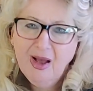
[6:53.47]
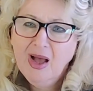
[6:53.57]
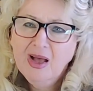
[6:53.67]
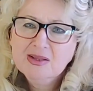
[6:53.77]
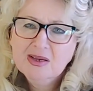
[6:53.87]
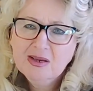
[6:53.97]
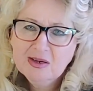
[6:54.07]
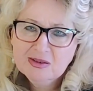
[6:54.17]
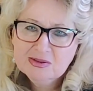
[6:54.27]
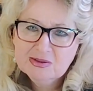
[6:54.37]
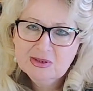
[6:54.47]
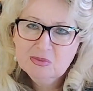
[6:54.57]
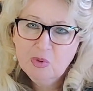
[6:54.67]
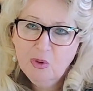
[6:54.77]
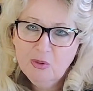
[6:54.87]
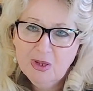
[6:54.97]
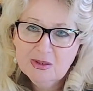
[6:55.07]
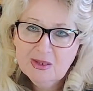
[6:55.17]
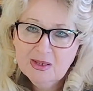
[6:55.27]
Unheard in Poland,